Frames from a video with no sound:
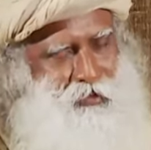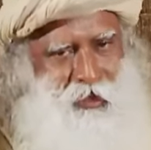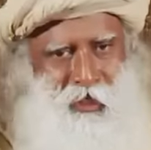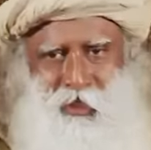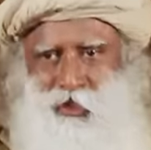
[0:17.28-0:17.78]
the
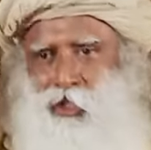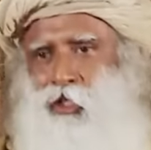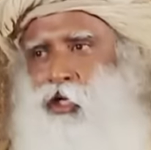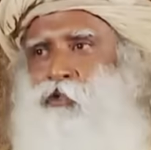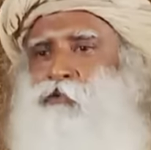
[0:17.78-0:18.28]
nature
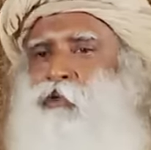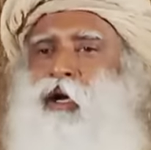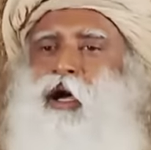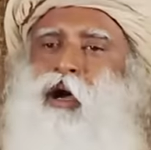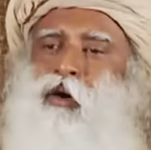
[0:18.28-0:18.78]
of
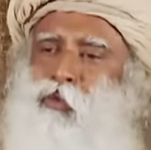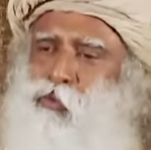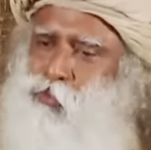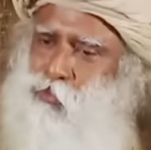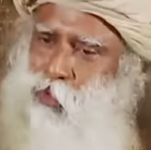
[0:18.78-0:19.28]
how
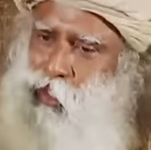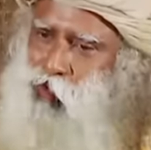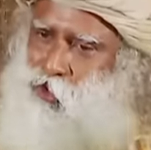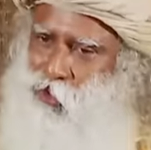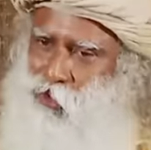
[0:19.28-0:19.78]

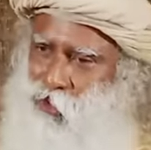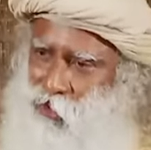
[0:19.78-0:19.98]
existence